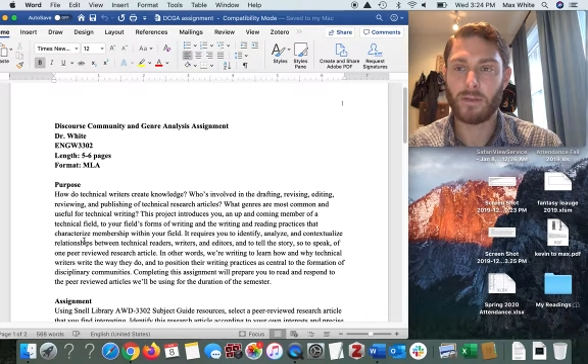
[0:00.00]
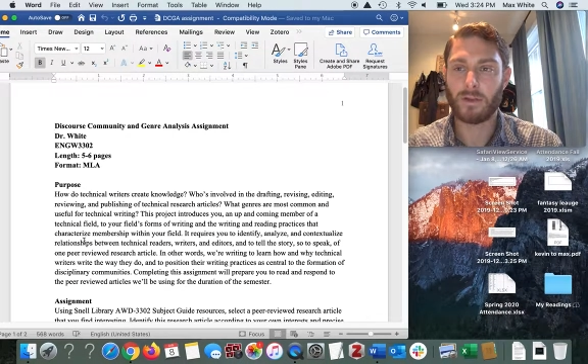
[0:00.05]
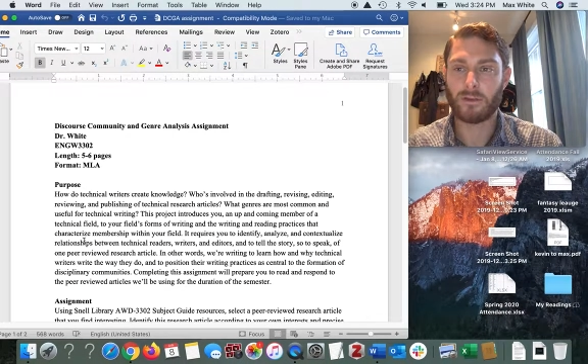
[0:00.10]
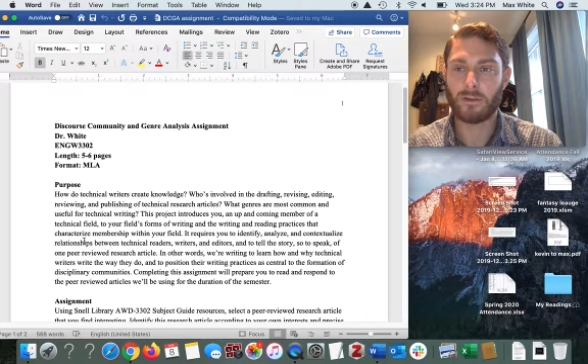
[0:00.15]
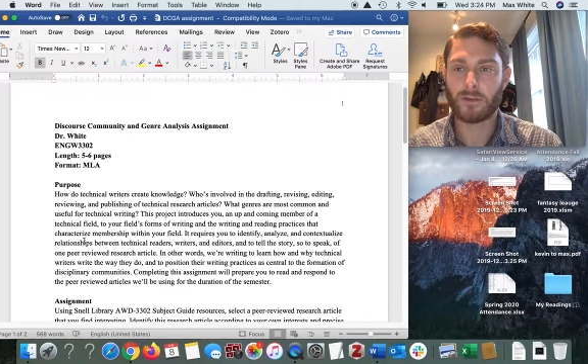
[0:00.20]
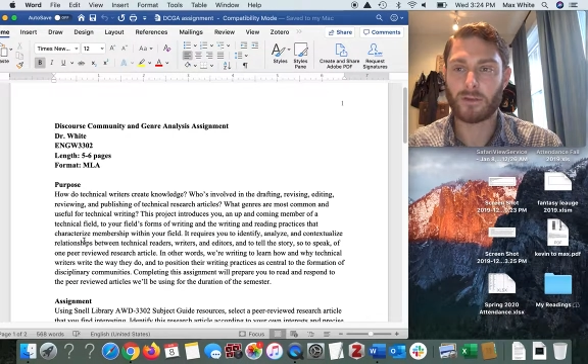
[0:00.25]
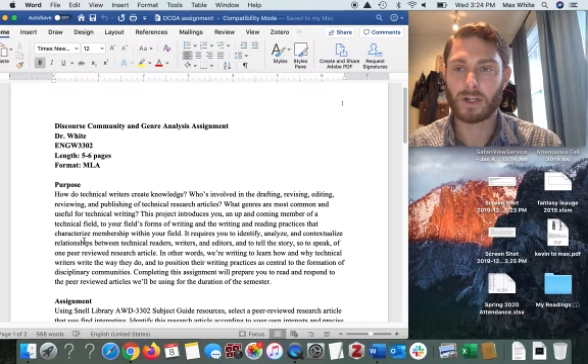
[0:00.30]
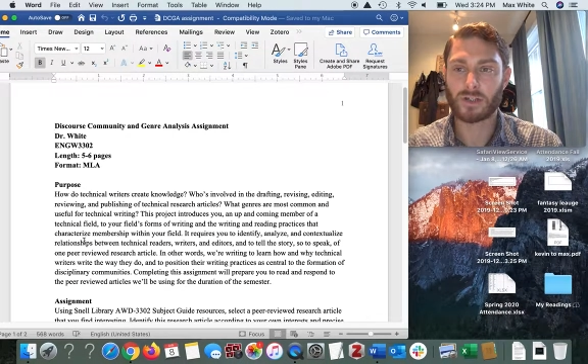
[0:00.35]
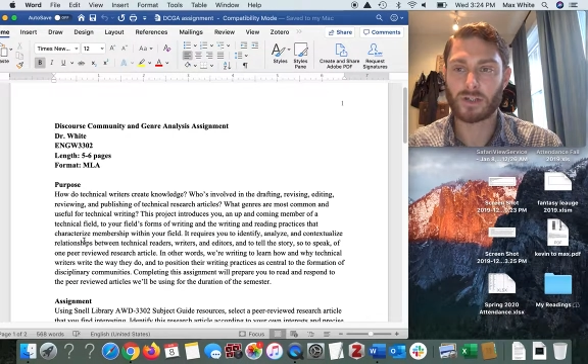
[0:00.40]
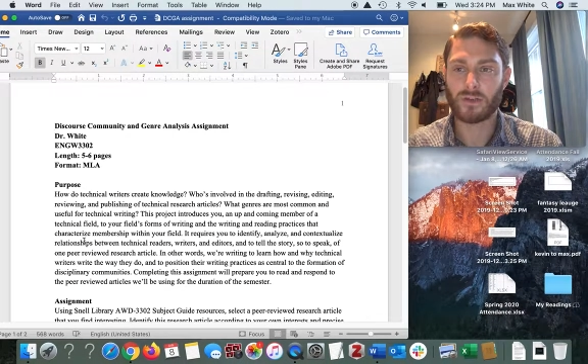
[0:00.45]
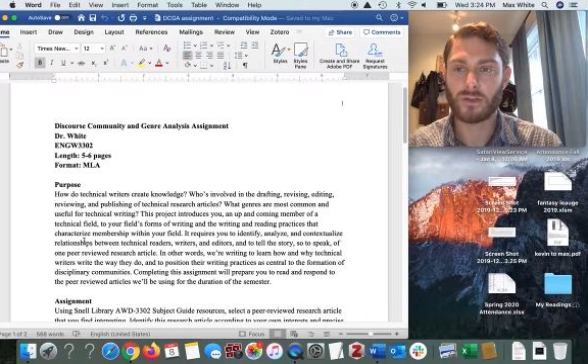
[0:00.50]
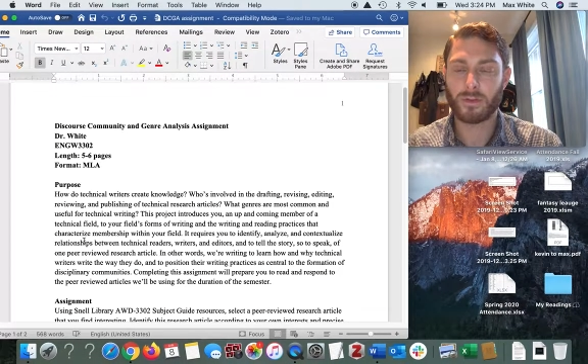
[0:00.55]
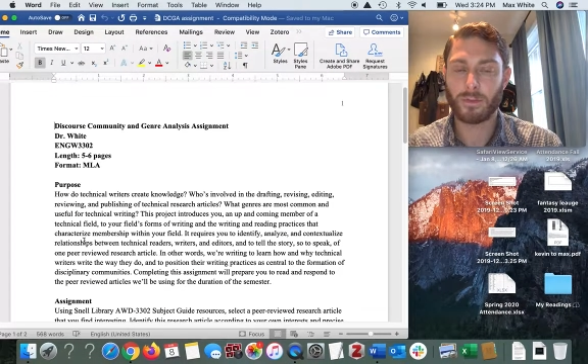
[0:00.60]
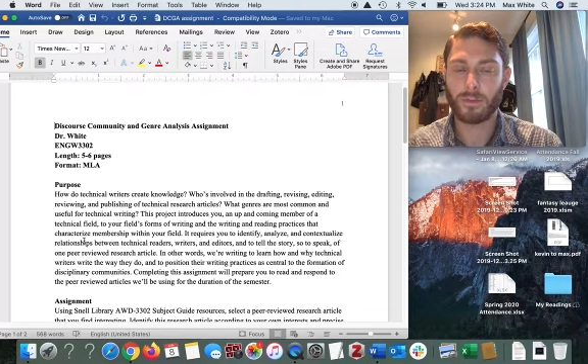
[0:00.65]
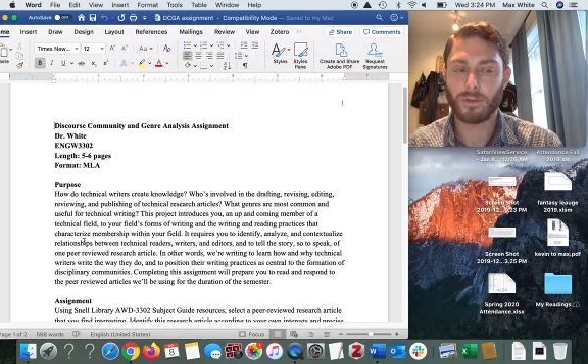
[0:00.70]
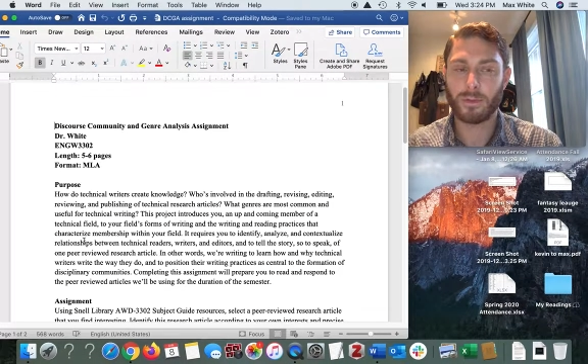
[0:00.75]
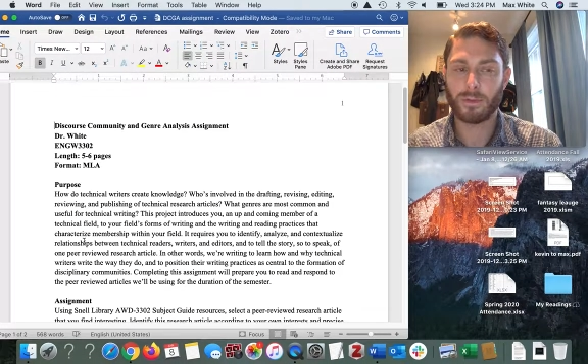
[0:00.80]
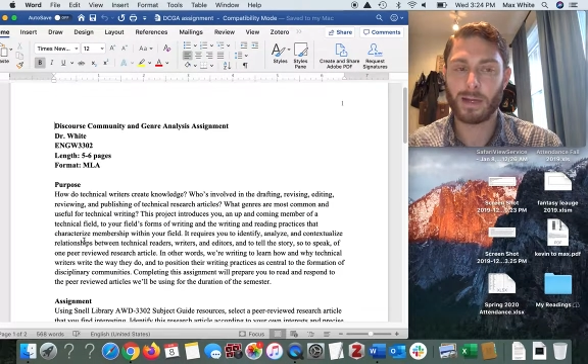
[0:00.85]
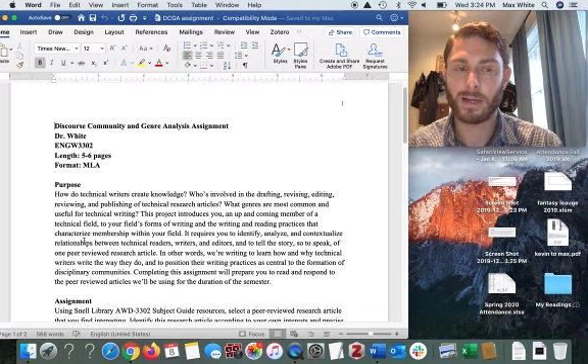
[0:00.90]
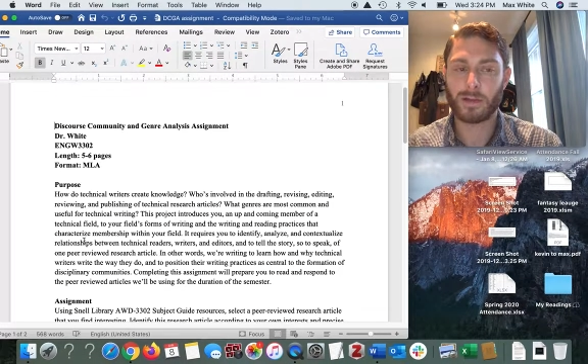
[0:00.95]
instructions in the
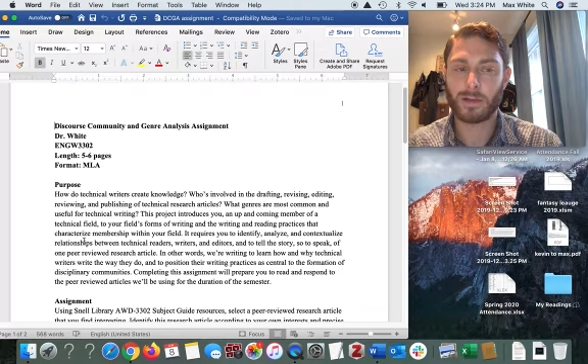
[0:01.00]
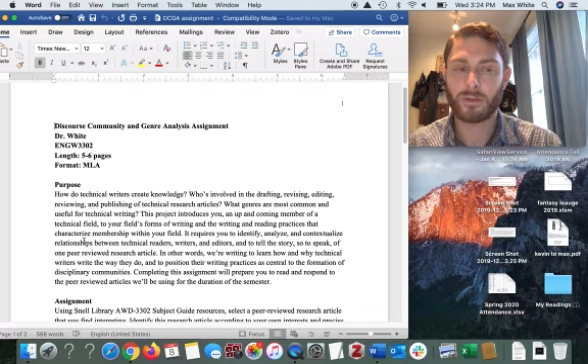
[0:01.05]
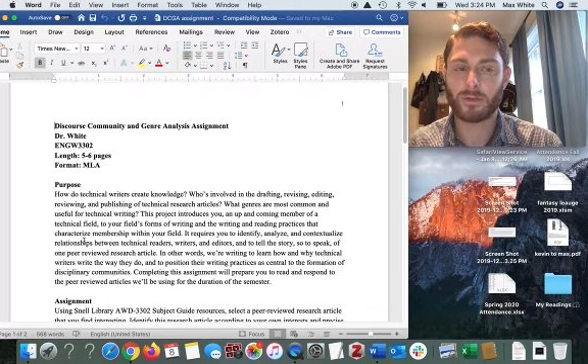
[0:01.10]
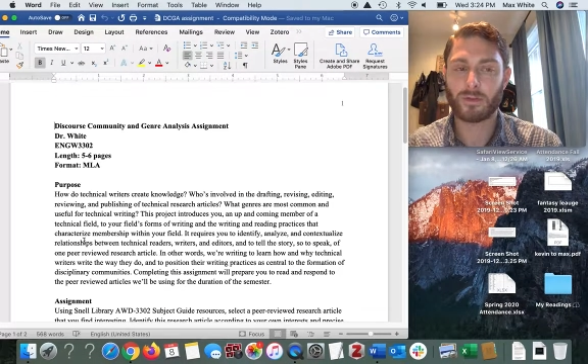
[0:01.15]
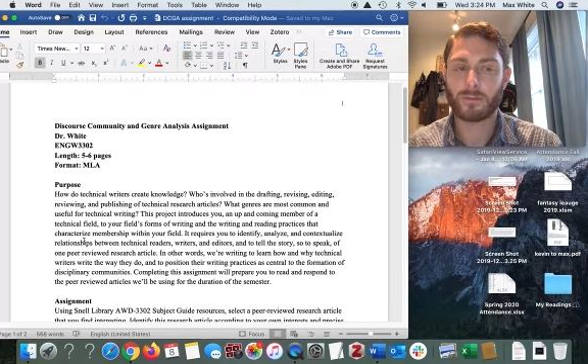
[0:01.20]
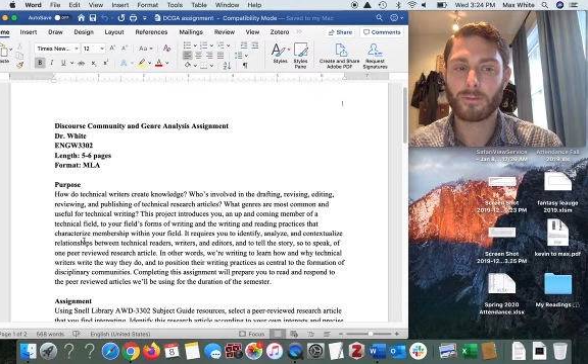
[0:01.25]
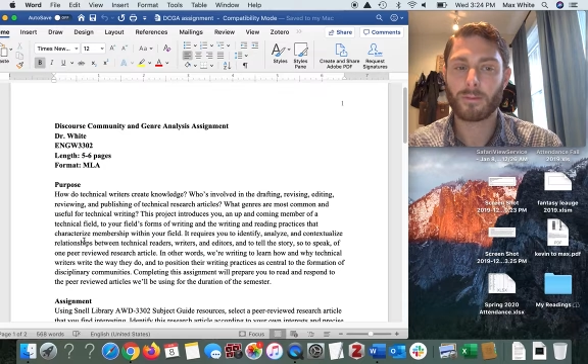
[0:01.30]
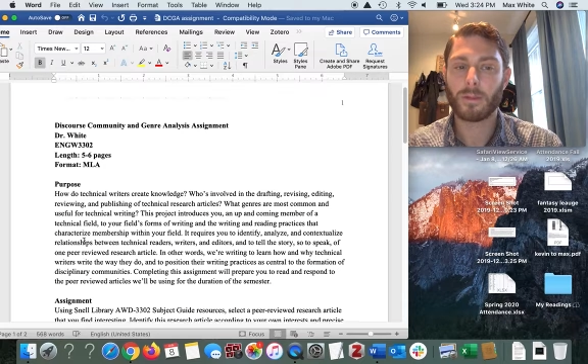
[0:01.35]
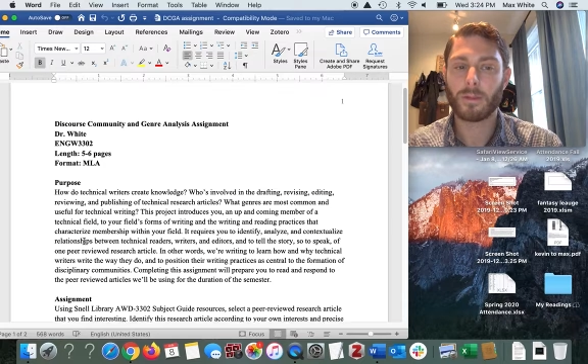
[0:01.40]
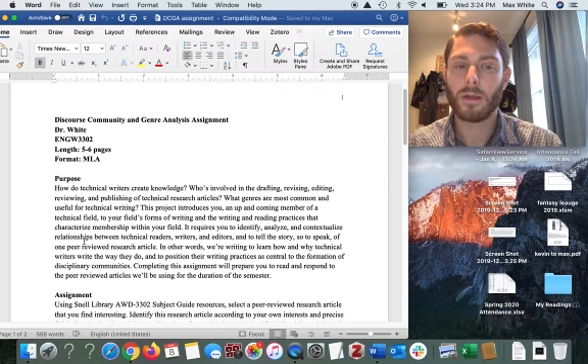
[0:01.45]
blue boxes.